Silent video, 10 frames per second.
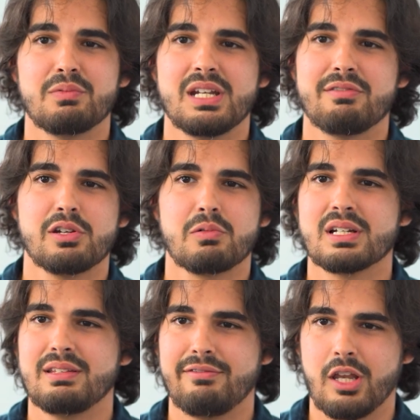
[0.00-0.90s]
whenever you
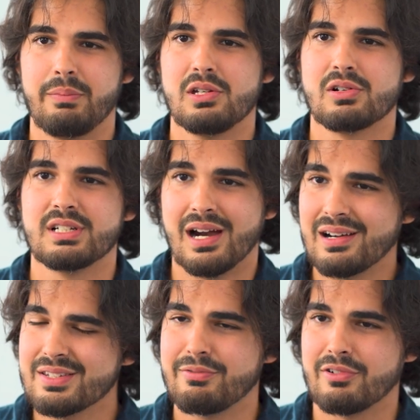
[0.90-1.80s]
are developing your
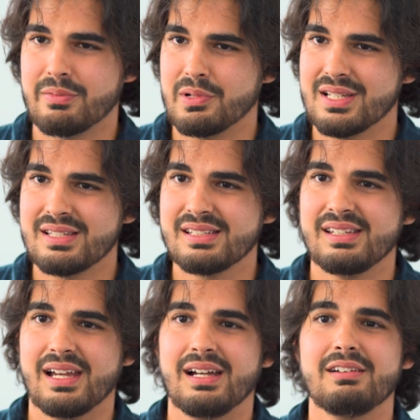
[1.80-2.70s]
DAX formulas,
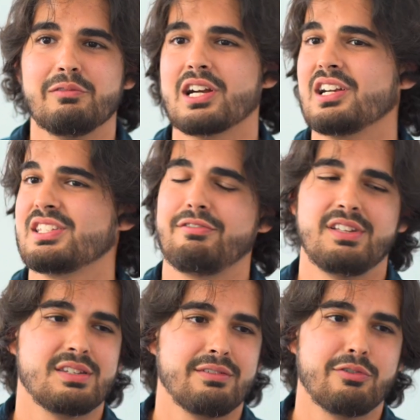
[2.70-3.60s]
yeah, regardless if
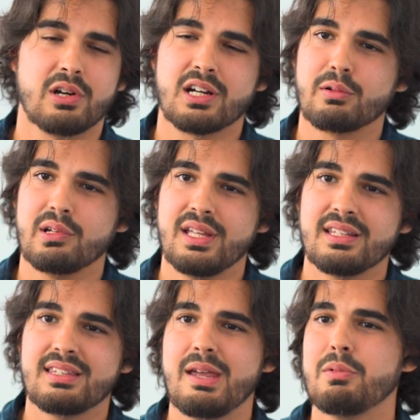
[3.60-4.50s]
it's for
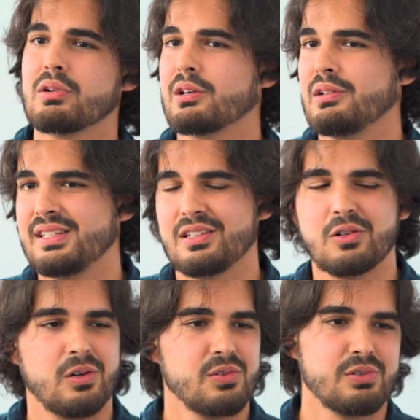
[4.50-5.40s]
calculated table, calculated
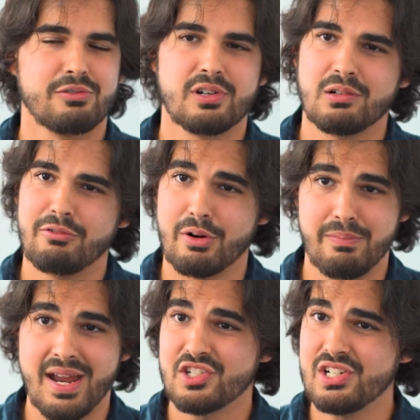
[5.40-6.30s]
columns, or for
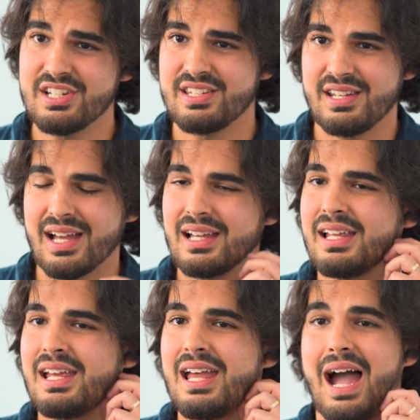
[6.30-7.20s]
measures, yeah,
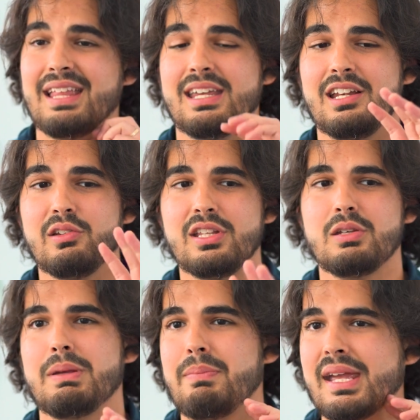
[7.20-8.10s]
ideally you need
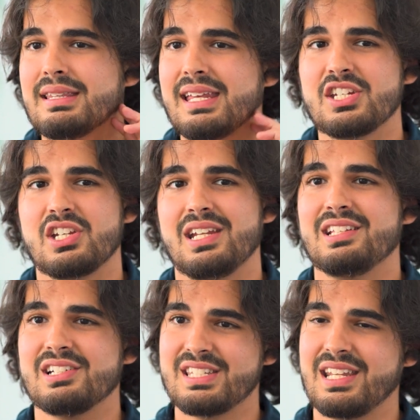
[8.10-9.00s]
to be paying attention and
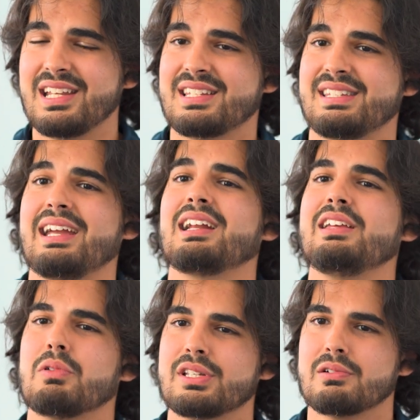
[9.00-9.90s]
understand
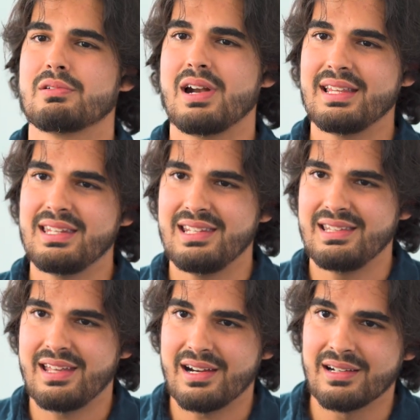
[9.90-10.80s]
exactly what you're writing in
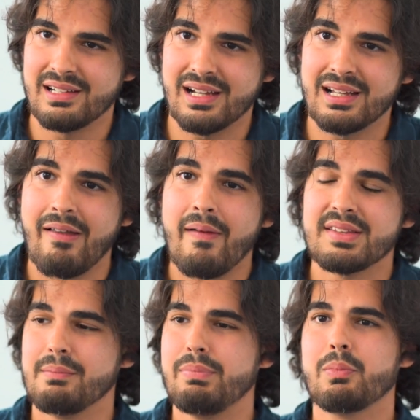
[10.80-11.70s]
there, yeah.
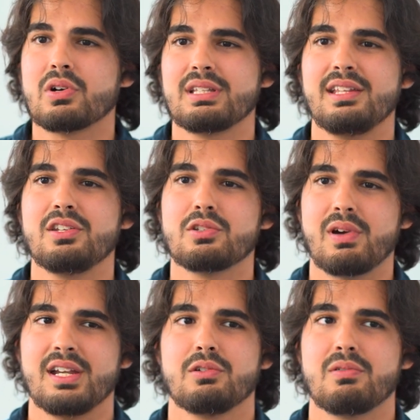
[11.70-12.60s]
Some people tend to
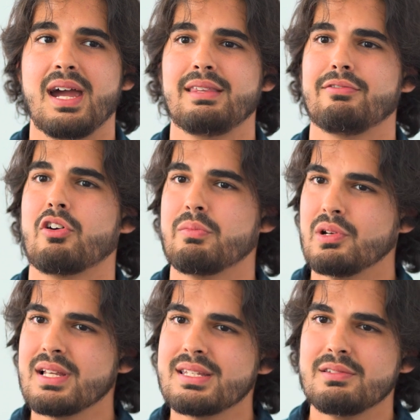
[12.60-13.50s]
try to write
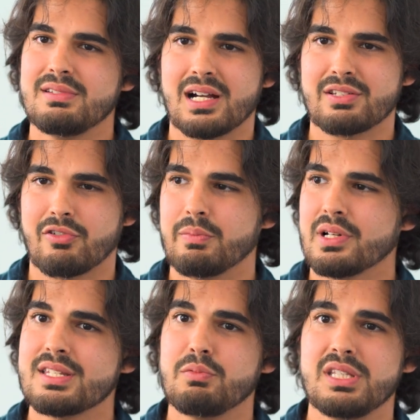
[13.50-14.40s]
formulas, DAX
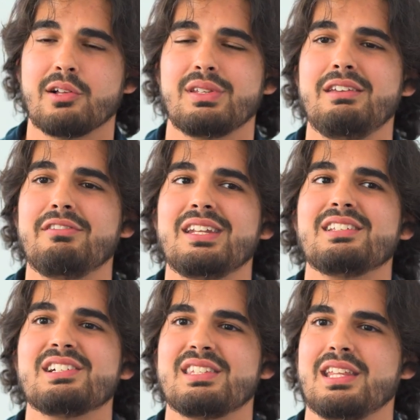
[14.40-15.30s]
formulas, without even
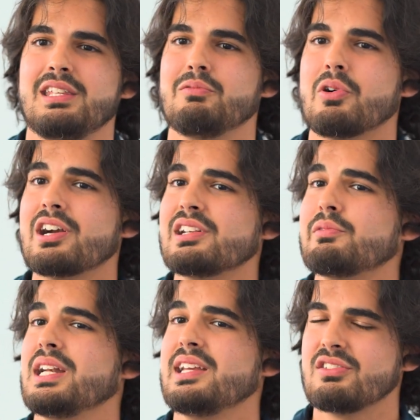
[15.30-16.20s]
understanding what are the
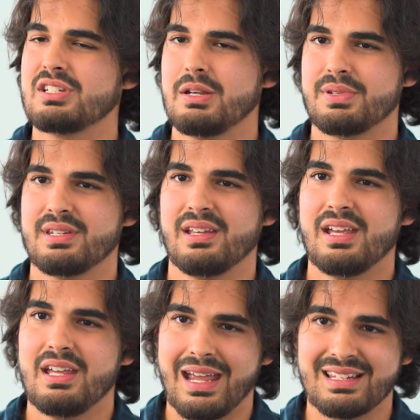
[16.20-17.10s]
relationships
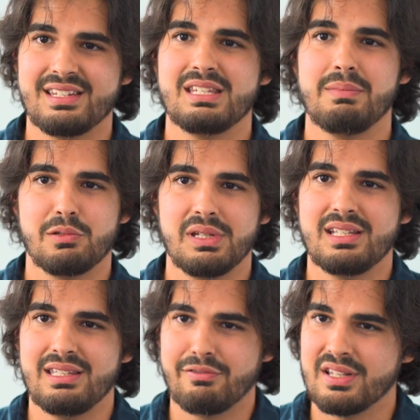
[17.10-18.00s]
existing between
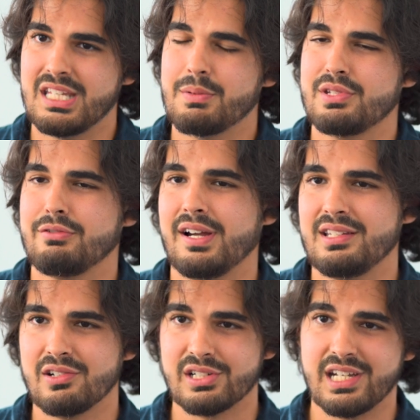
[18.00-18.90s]
the different tables you
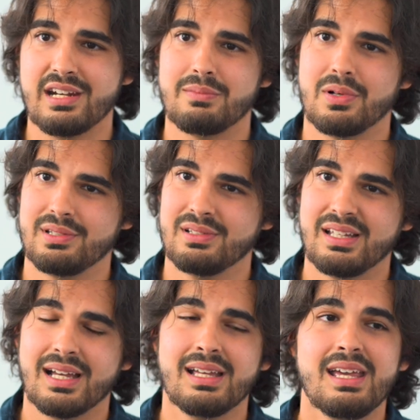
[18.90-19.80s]
find in your data model, yeah.